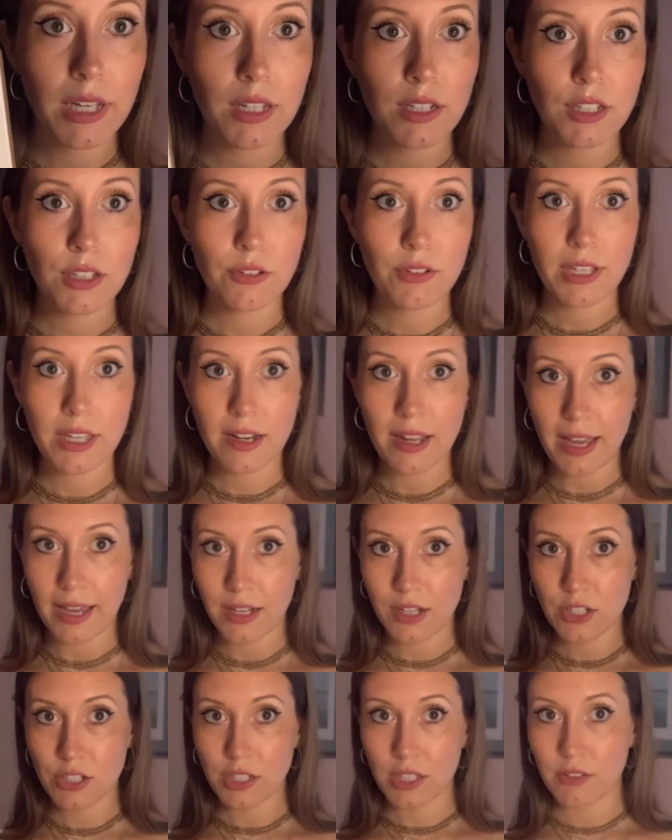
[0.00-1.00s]
and you can
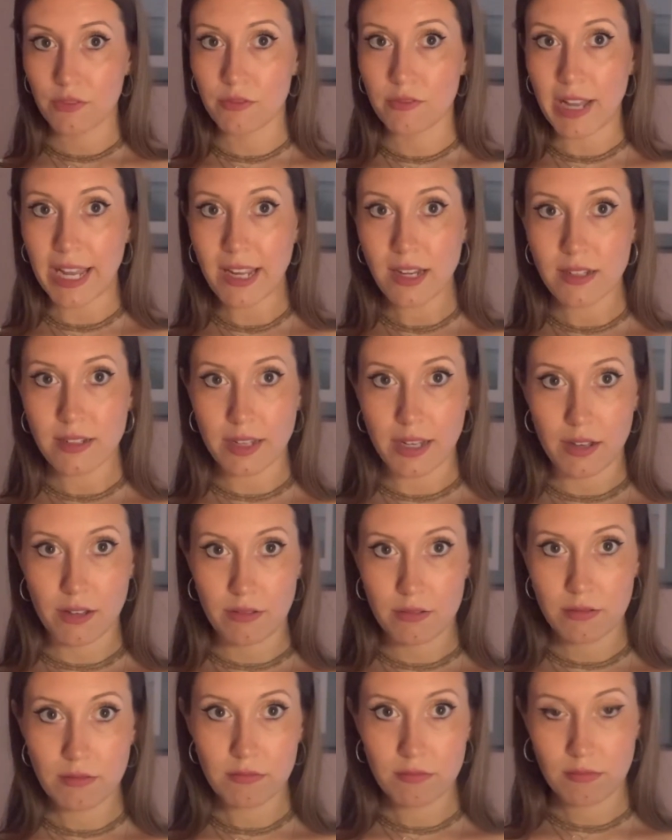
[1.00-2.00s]
actually write
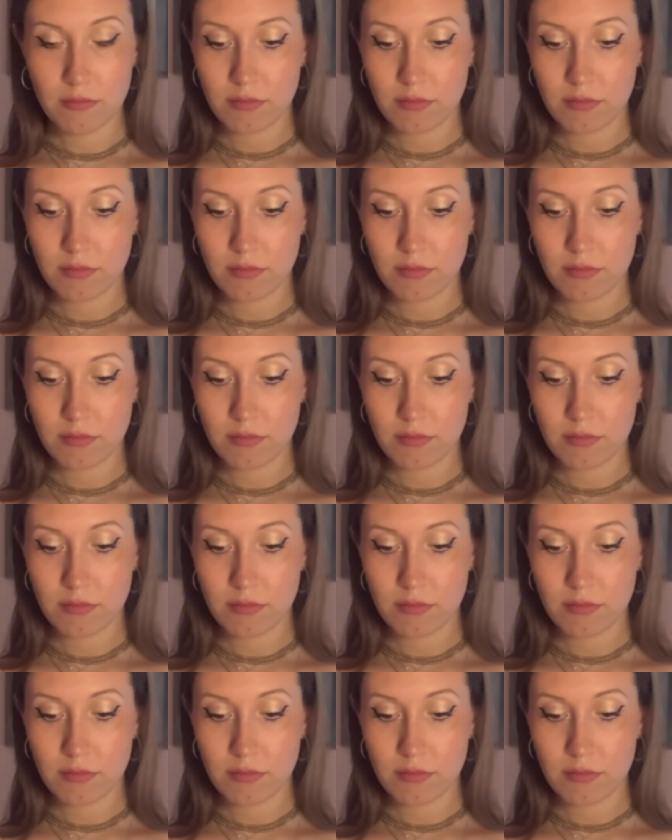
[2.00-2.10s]
down